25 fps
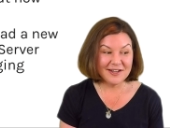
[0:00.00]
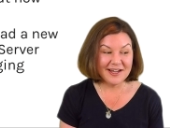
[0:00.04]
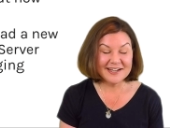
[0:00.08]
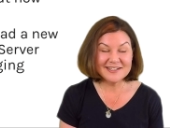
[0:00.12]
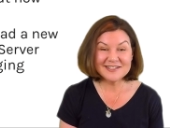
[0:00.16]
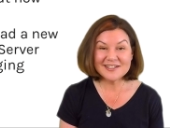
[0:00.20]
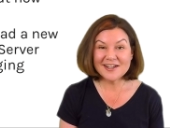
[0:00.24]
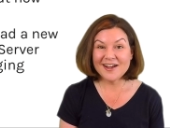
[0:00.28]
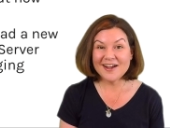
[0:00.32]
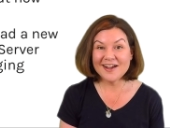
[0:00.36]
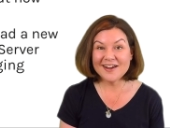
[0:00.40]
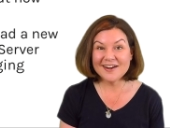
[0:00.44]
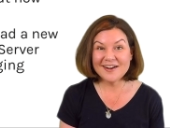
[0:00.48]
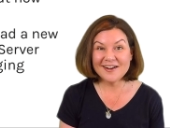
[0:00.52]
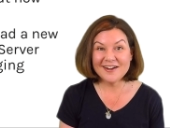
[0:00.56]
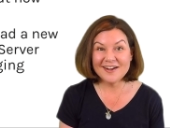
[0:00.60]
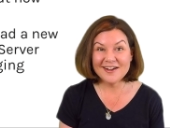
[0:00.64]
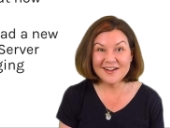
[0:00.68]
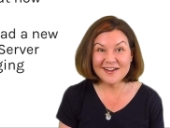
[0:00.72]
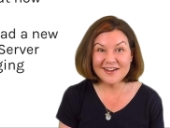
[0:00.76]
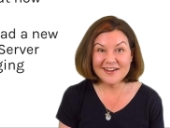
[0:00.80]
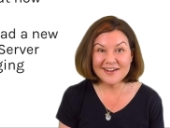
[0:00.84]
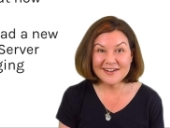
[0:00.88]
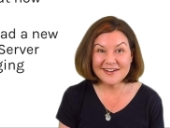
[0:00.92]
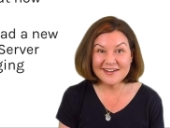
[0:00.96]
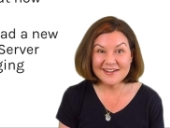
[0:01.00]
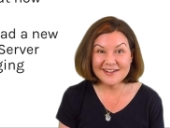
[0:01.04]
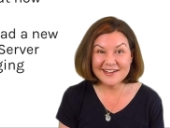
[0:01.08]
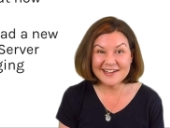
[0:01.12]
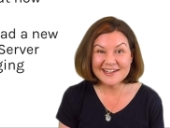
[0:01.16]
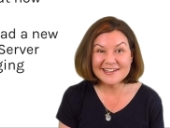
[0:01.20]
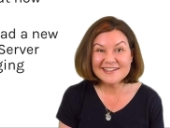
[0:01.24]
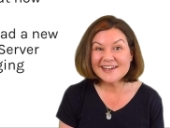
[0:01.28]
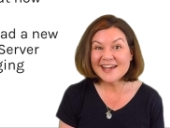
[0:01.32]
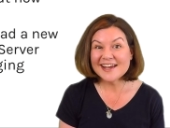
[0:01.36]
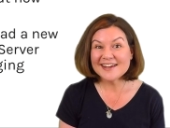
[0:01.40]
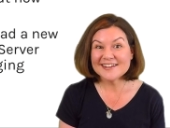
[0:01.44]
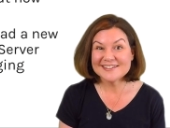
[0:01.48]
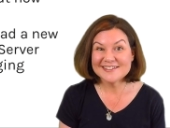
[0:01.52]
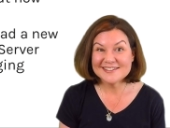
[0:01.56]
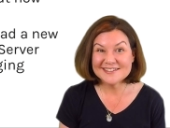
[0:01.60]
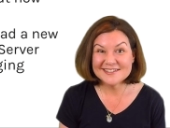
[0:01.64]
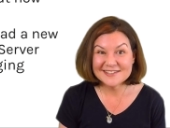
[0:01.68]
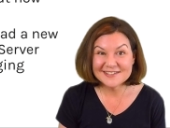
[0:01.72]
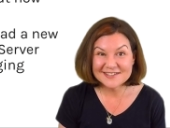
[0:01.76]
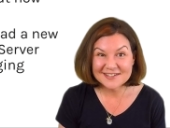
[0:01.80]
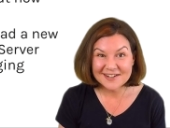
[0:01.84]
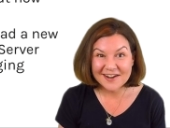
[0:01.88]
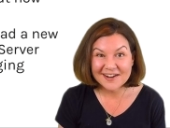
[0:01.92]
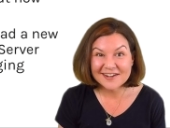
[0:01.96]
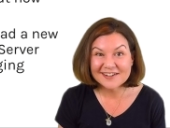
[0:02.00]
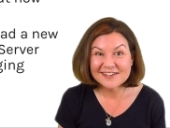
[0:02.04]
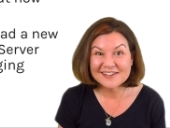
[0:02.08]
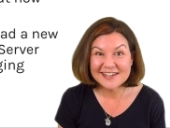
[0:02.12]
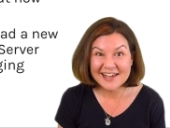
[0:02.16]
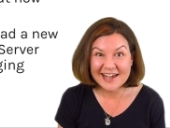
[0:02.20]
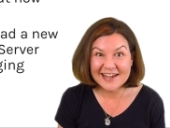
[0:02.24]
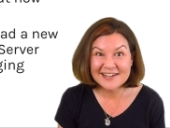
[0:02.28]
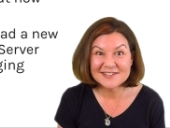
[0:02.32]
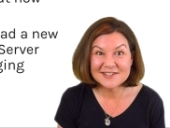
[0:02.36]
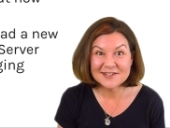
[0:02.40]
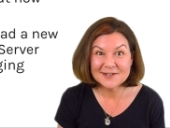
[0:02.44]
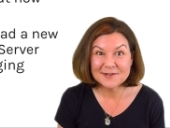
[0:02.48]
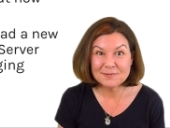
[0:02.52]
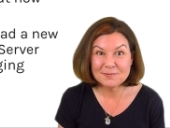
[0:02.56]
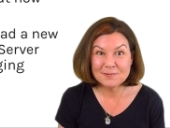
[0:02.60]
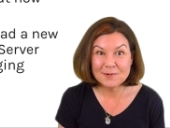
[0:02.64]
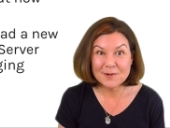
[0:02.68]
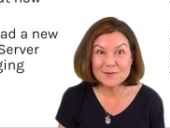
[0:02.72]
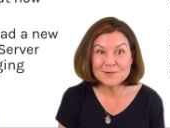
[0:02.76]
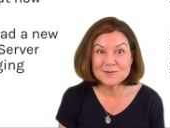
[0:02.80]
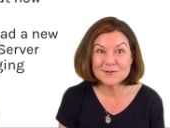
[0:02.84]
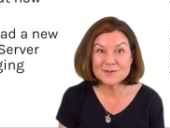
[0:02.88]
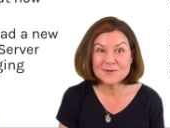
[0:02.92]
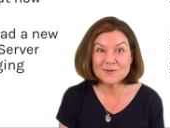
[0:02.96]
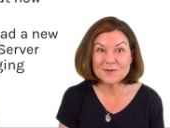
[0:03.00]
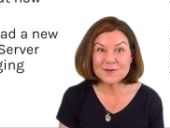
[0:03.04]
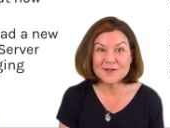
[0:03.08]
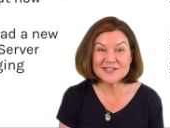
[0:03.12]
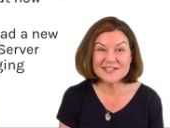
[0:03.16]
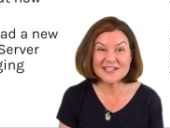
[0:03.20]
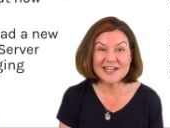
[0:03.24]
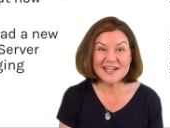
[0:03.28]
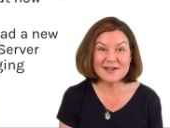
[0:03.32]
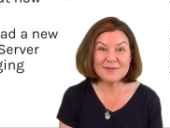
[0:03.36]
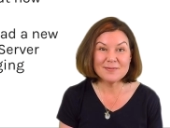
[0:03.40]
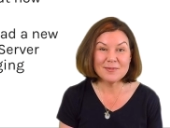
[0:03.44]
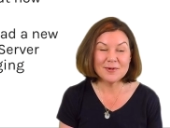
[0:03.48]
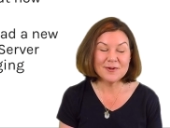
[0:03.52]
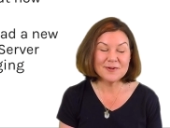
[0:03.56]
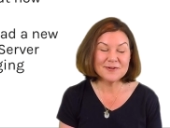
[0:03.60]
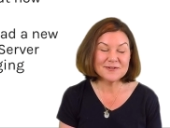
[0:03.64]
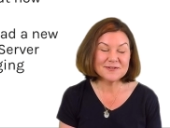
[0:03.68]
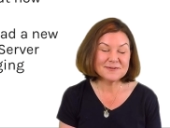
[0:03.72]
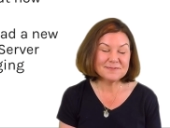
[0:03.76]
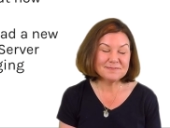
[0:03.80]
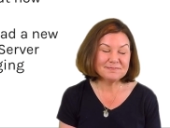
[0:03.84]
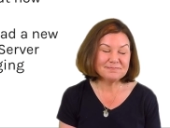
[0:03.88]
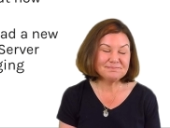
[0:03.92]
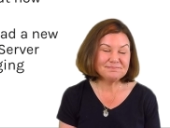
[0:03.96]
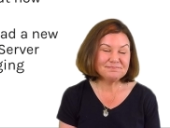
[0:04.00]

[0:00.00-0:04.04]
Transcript: I taught on indexes on classic row store tables.